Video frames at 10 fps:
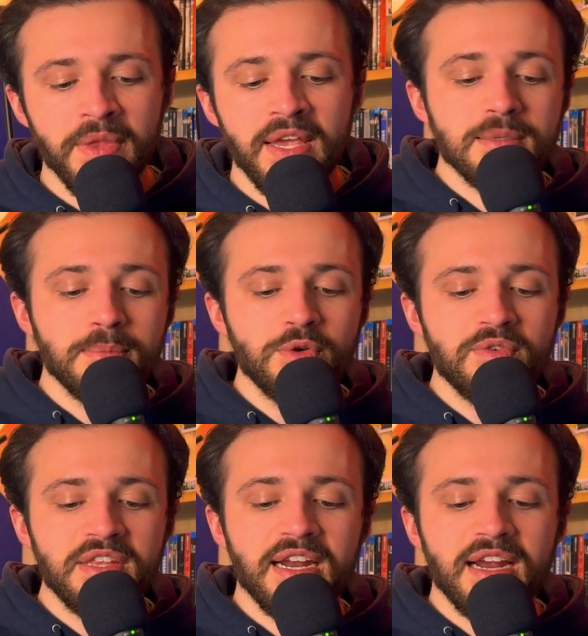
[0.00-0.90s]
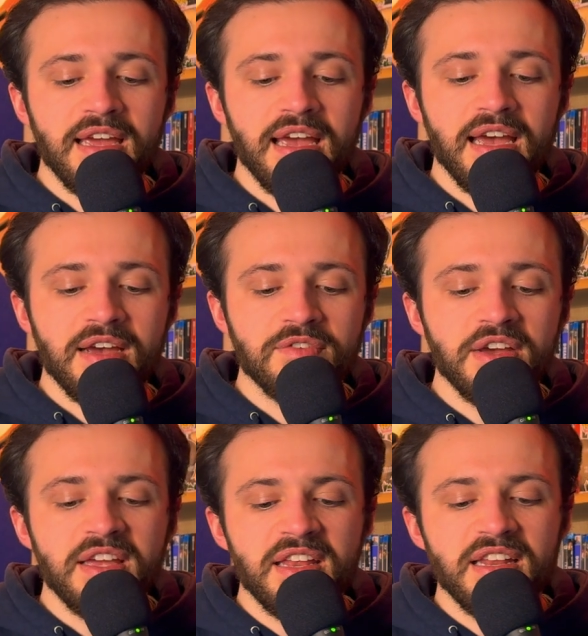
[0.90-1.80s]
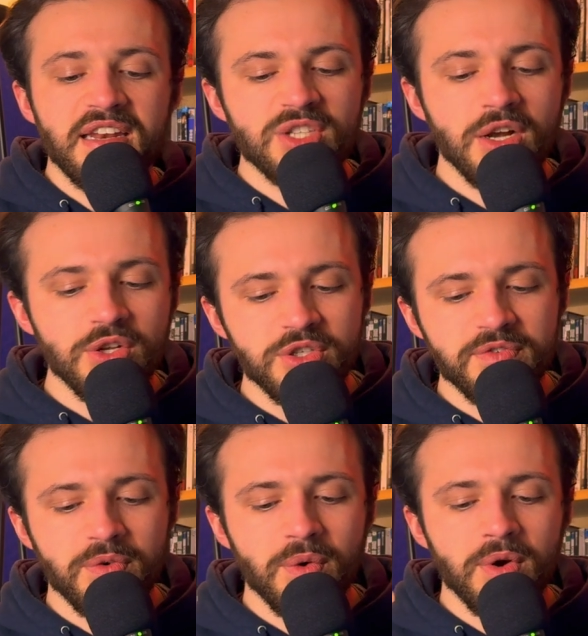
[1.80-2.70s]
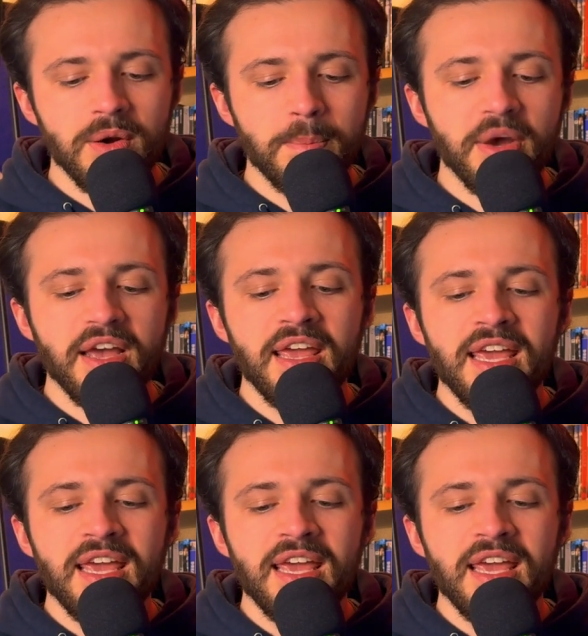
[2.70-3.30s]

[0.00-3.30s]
I think it's a movie that I have nostalgia for,